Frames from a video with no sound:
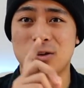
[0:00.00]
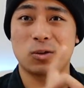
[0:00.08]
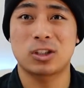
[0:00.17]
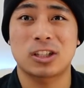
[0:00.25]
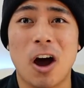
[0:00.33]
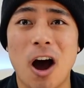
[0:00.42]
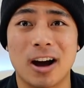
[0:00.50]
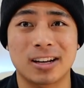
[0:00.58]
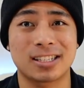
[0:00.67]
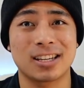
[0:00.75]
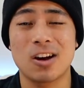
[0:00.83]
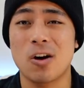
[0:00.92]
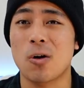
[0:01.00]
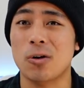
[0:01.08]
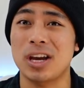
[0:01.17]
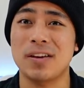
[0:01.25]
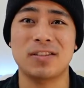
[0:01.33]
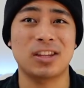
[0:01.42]
socks, or
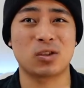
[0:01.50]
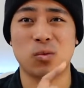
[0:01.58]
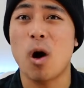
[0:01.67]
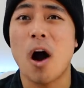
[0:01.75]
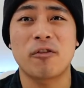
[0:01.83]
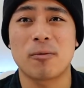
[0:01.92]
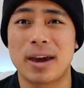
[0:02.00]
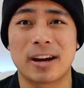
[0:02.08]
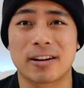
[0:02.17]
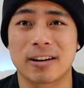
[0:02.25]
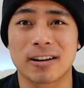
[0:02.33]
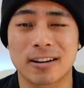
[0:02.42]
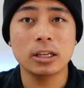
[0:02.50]
even this waffle maker.